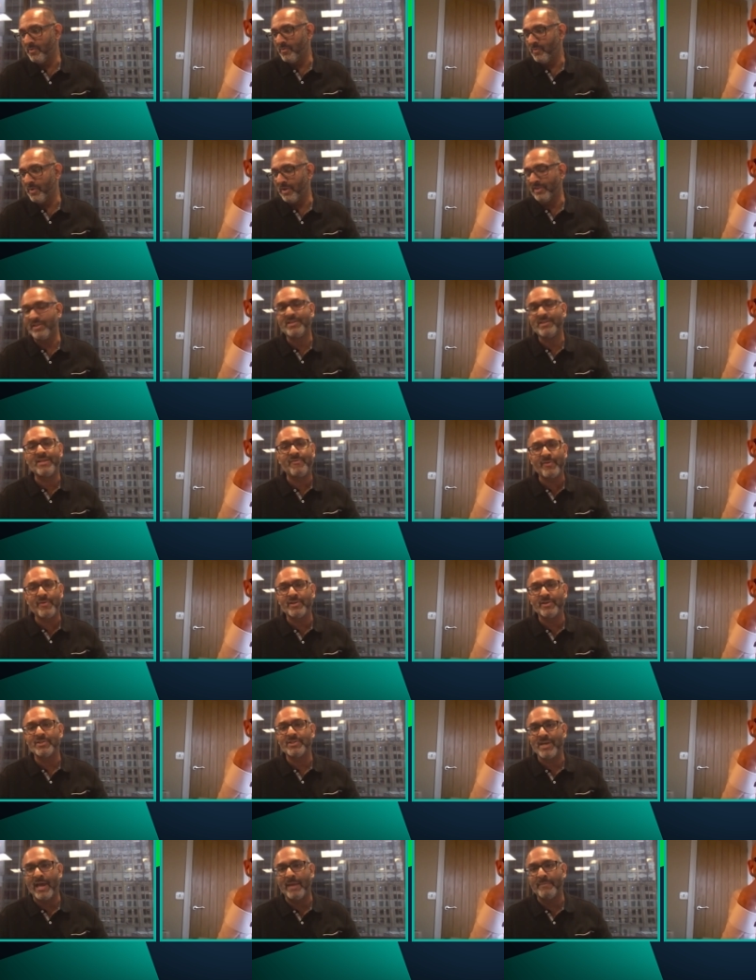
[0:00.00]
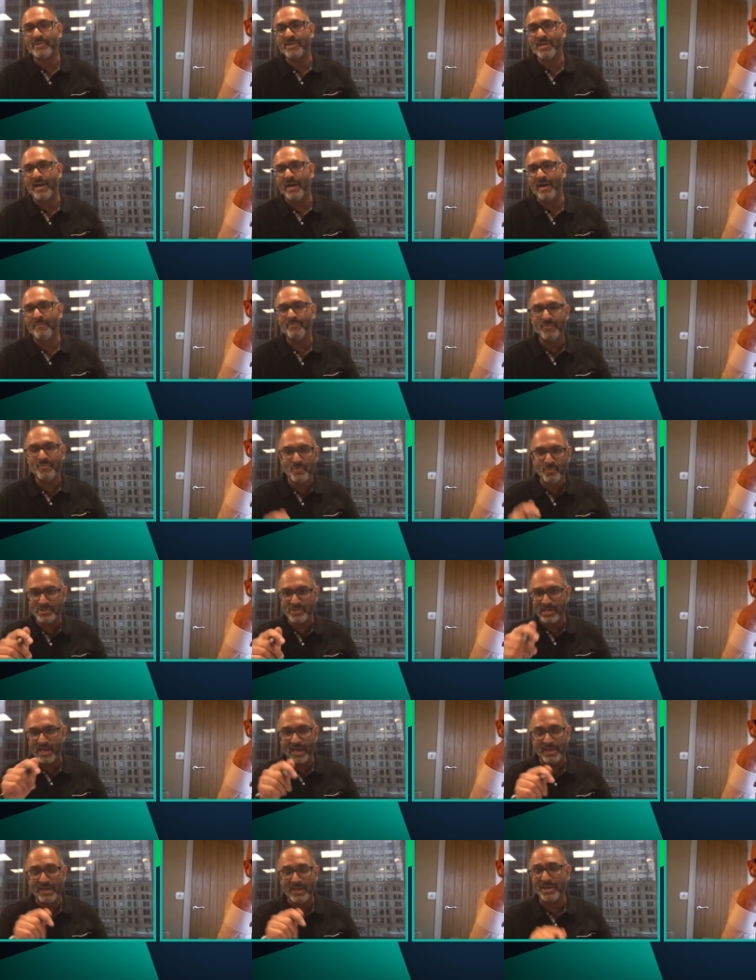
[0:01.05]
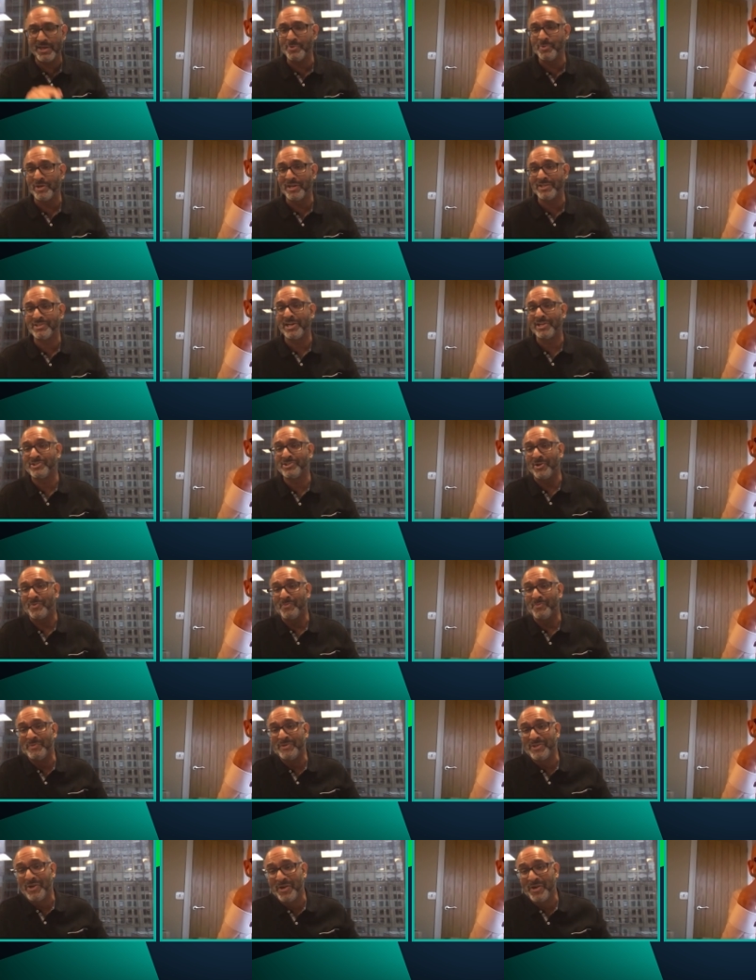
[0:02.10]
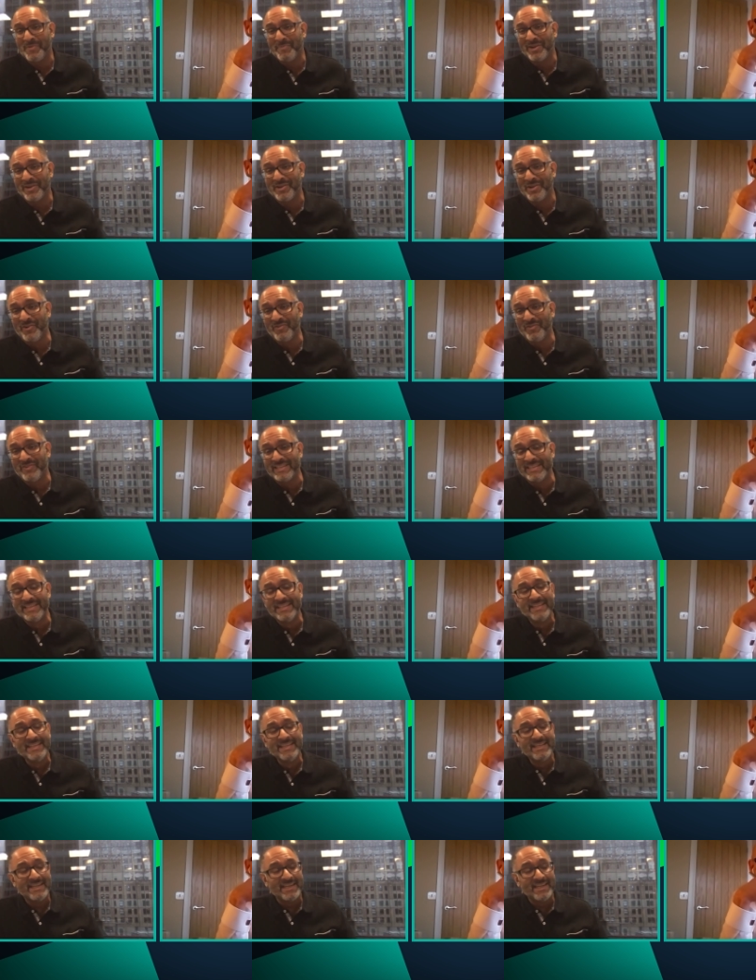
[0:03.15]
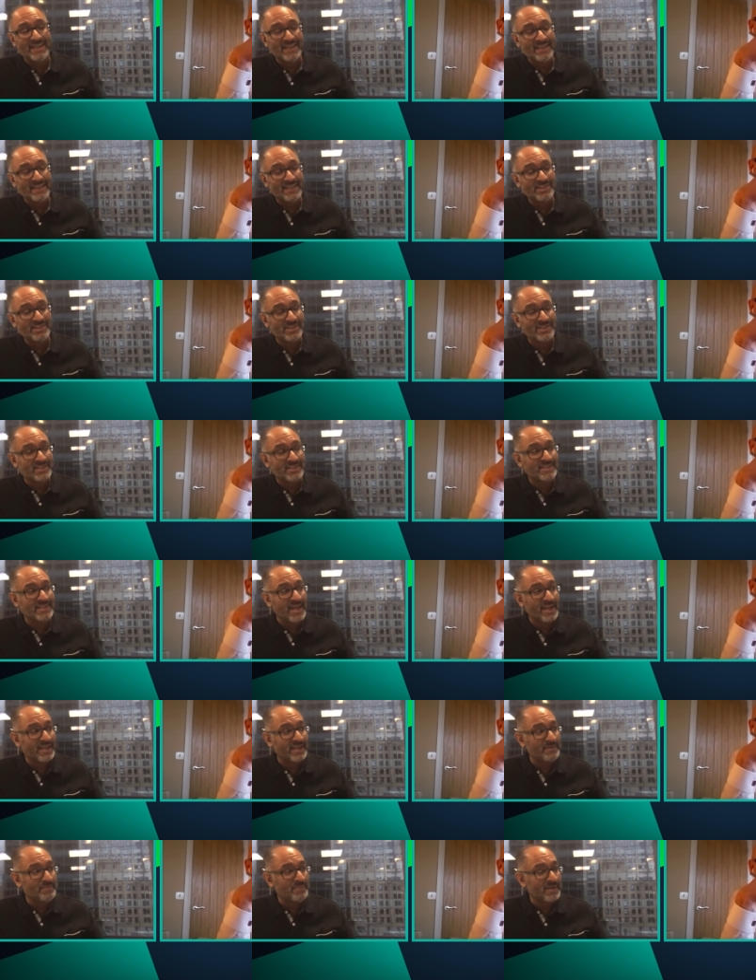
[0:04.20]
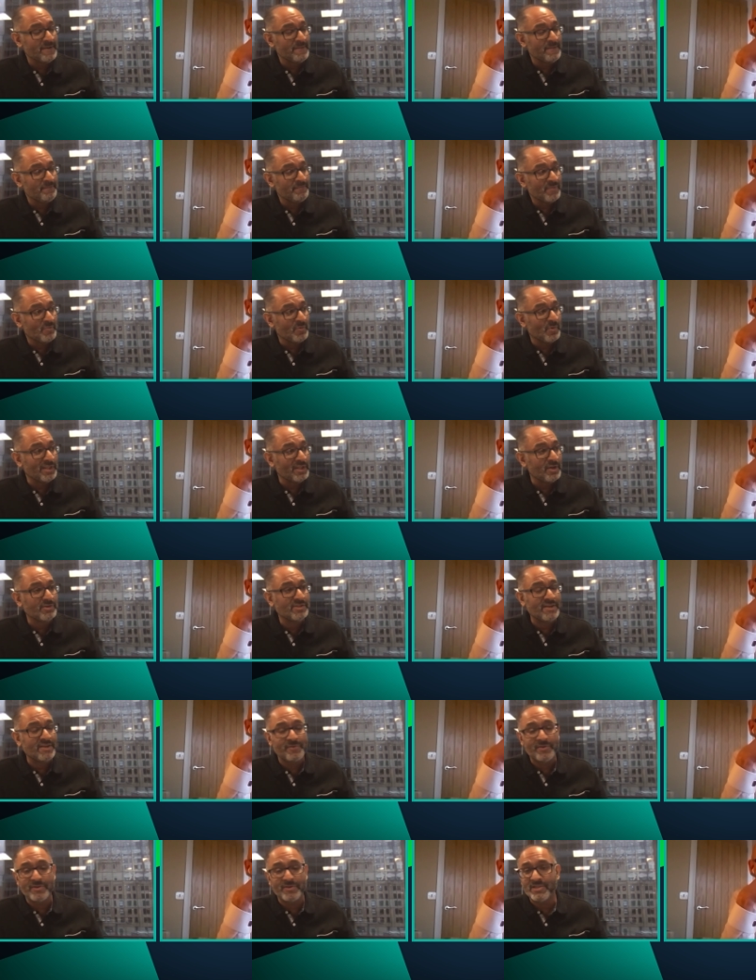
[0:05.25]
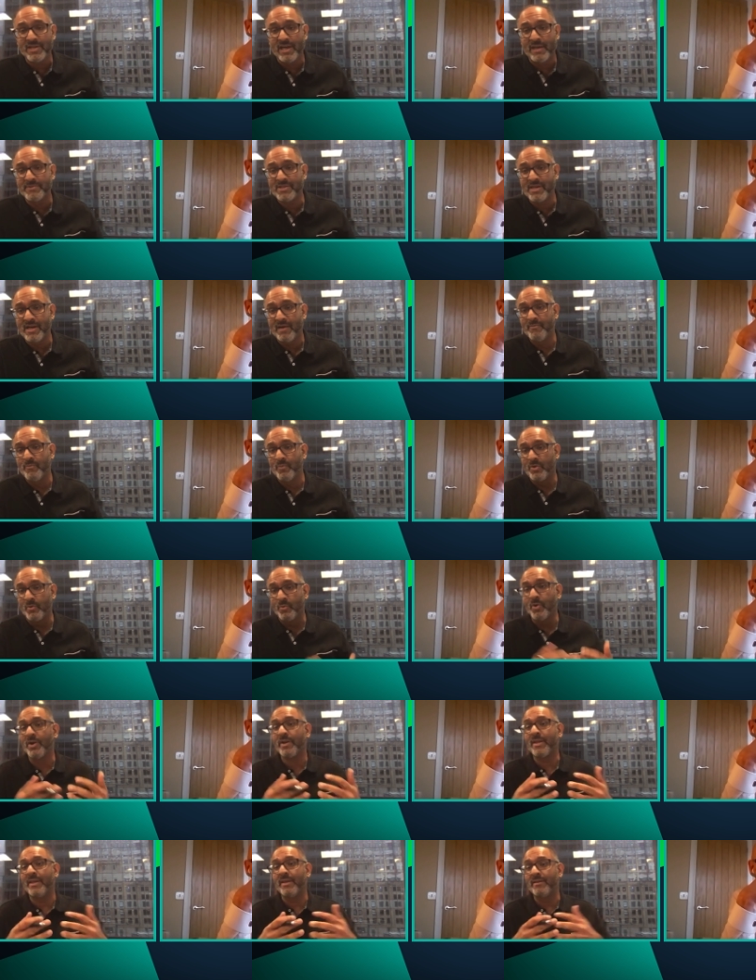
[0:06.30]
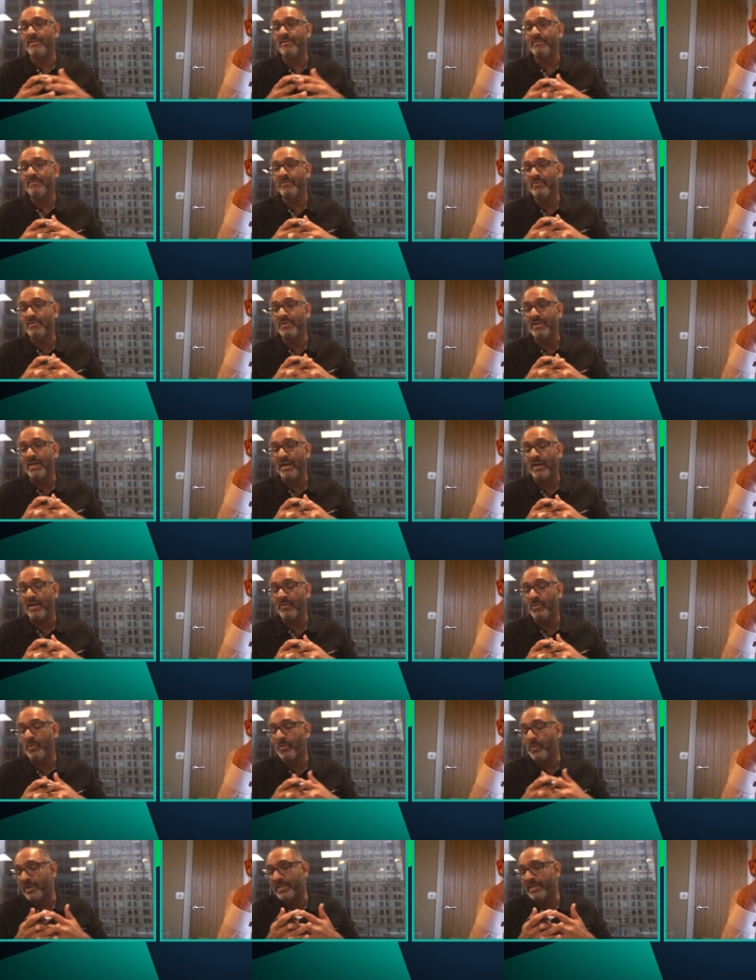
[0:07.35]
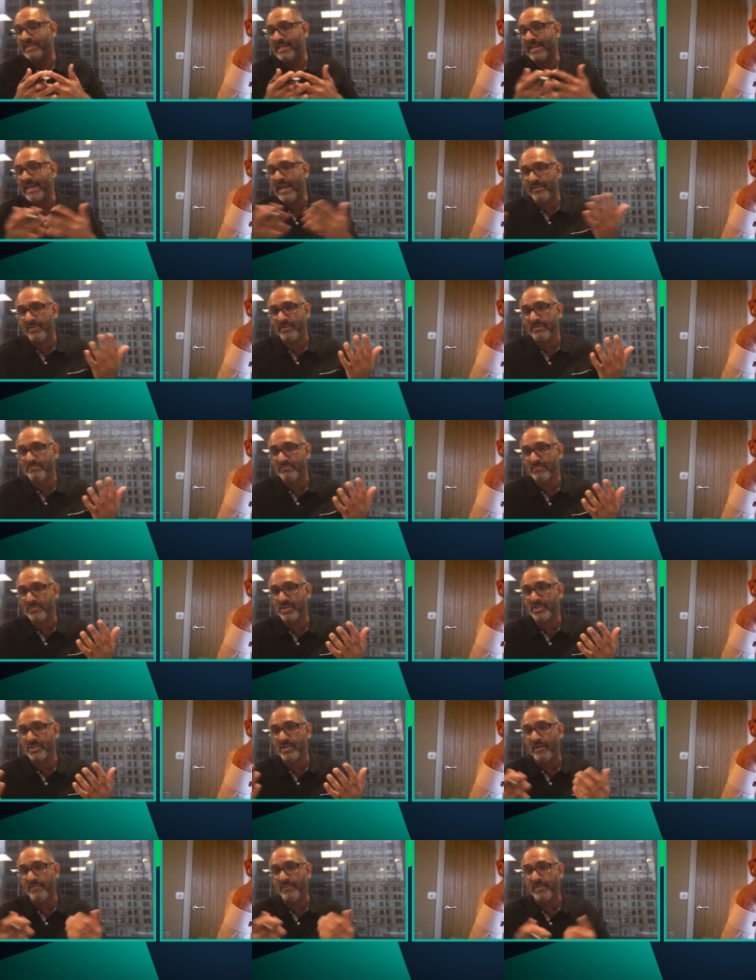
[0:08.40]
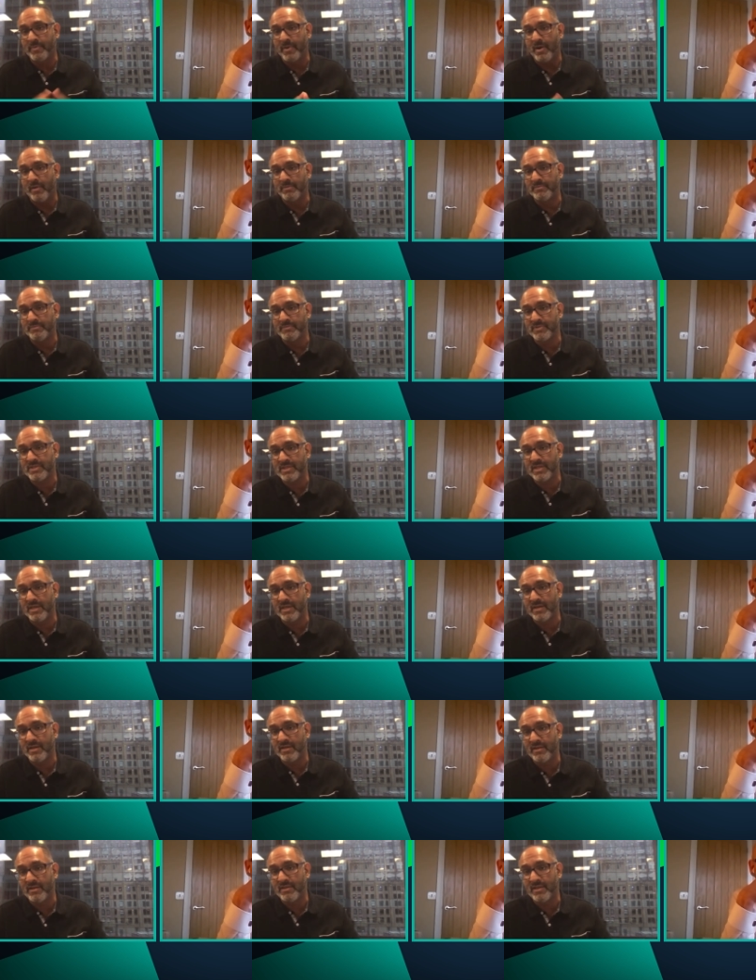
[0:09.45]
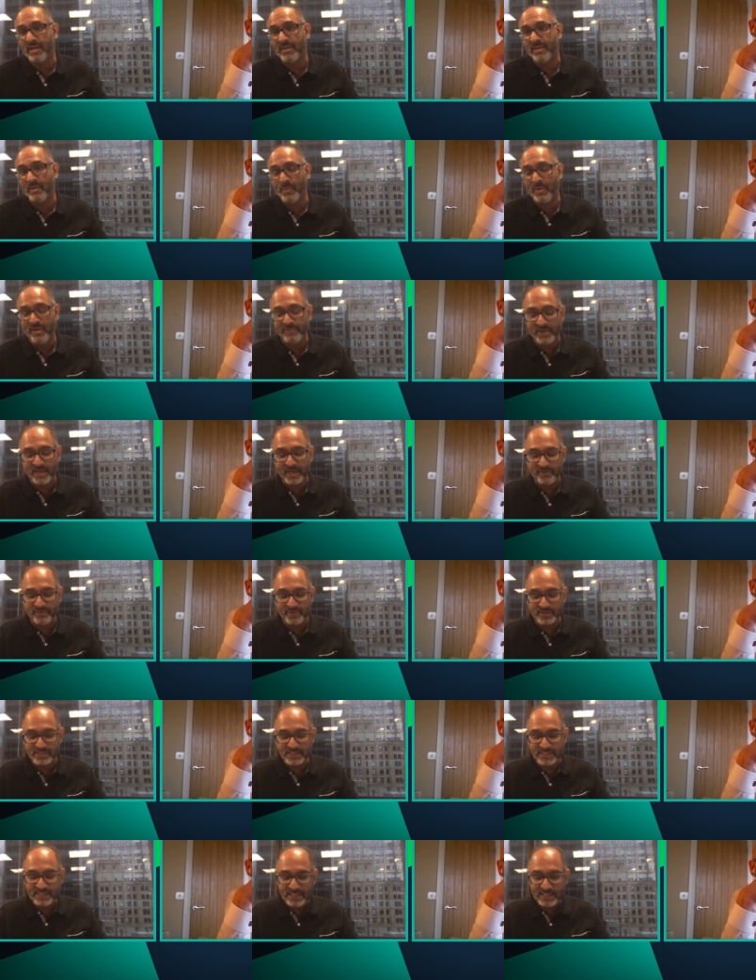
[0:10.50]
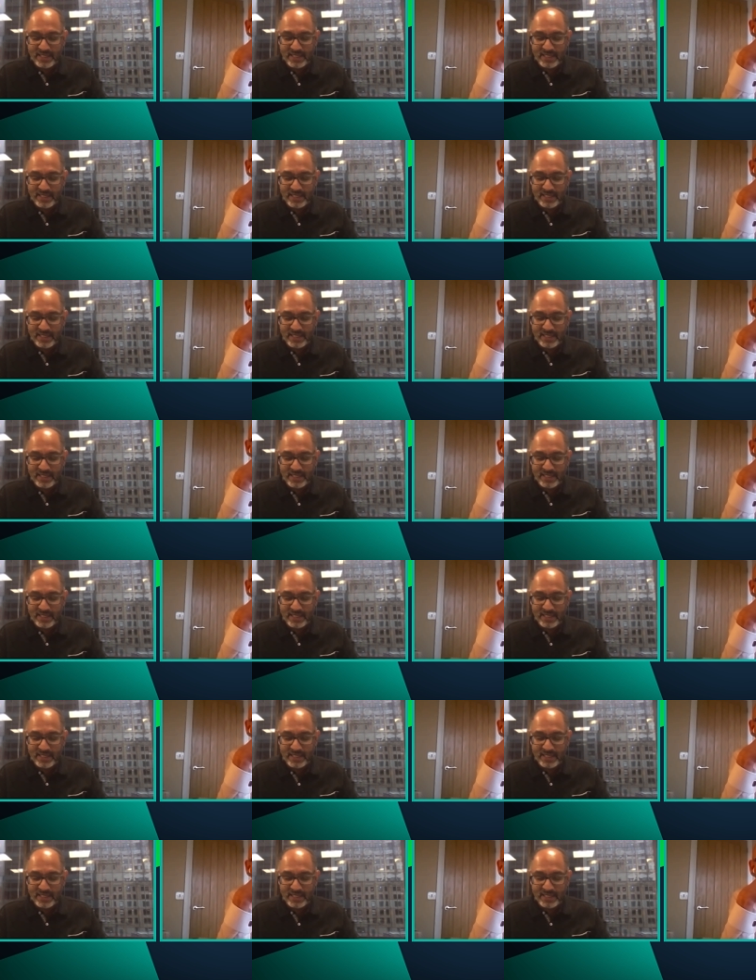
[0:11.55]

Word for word: when the difficult times come, which I, I do want to touch on when we talk about COVID uh, in just a second, but when those difficult times come, we're working uh, we're working together to solve the problems uh, that, that, we have ahead of us.